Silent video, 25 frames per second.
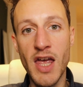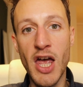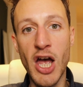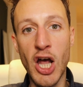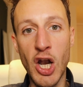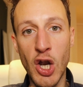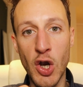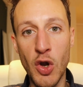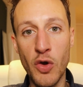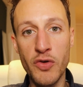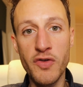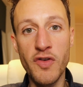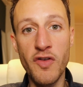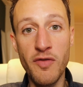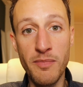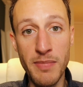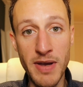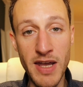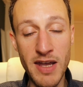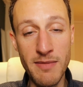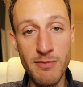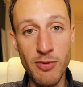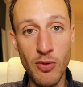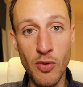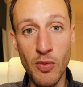a lot of
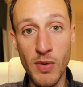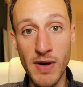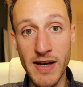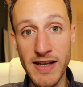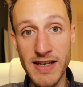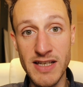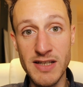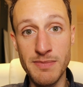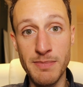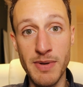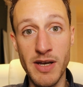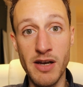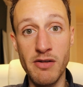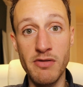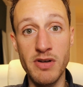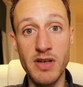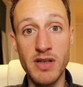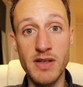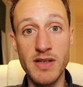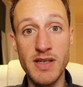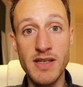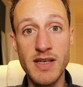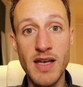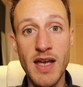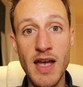people will
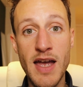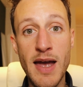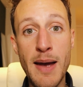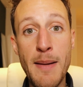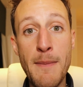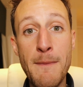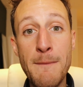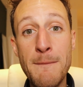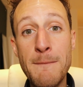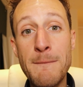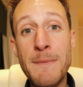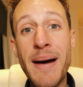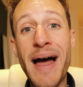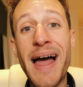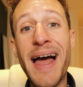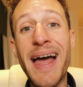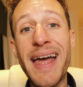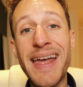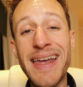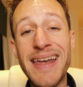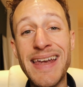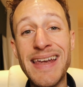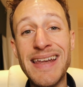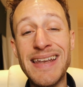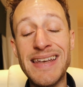experience
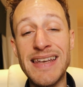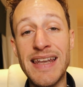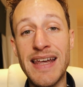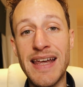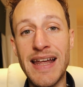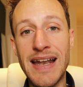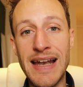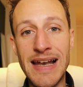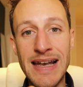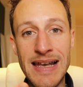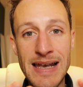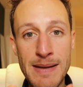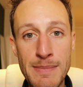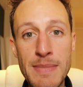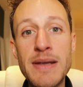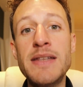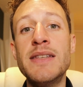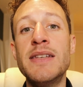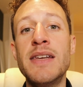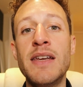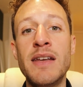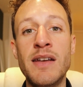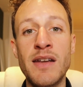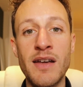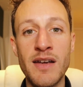
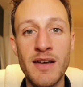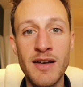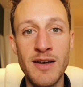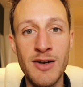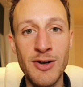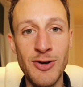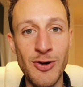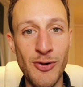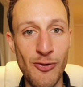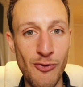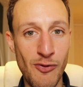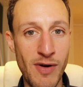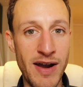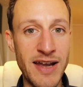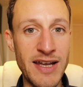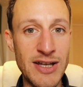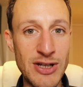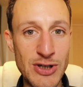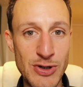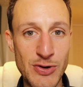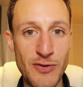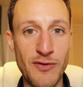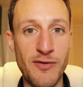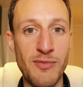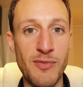pain-limited
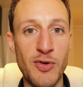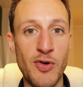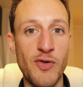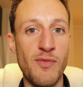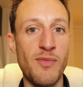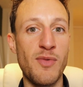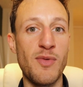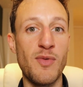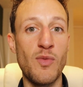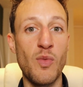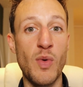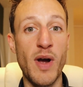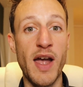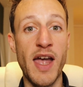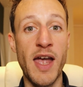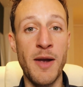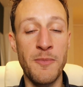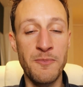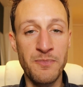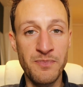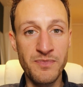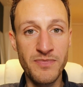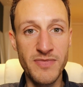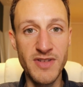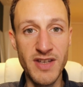range of movement, where
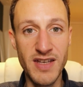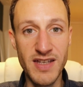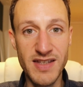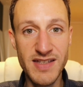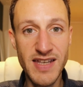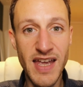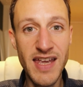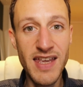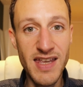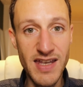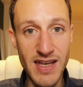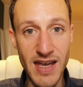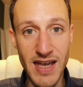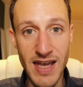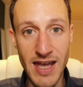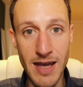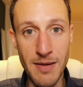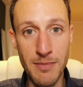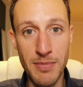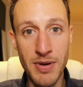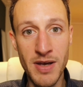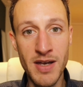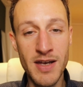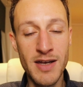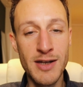you take your
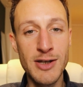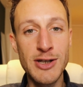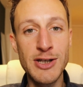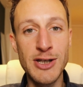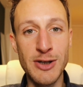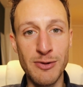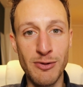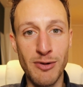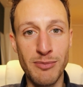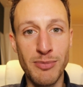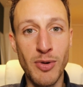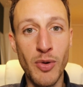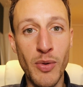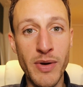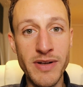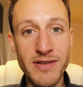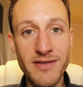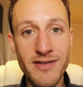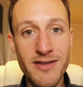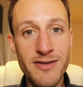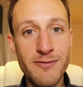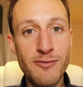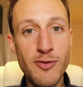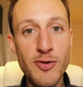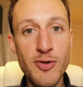hip to a
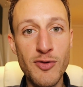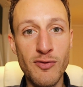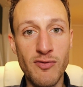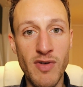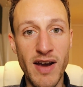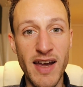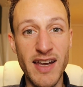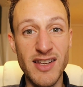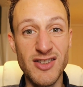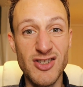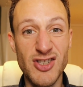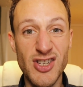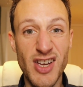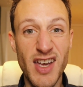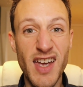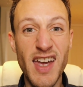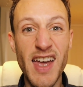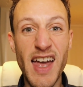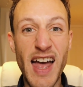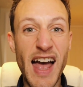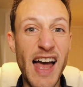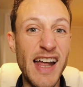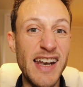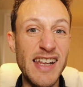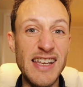point through range
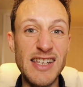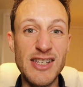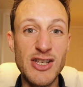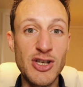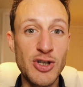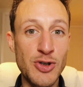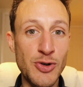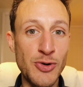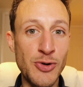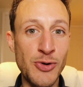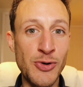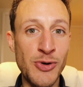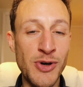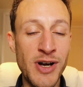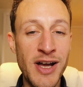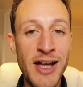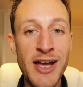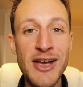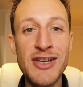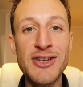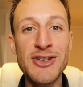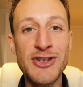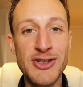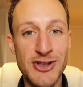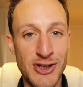and it's sore,
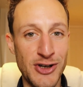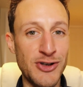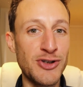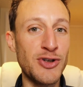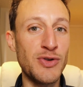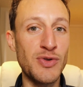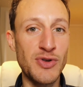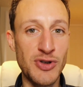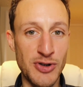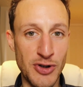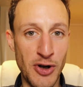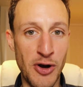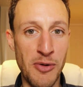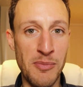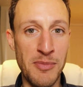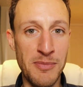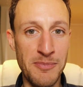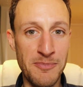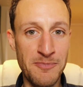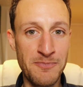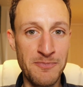so you stop.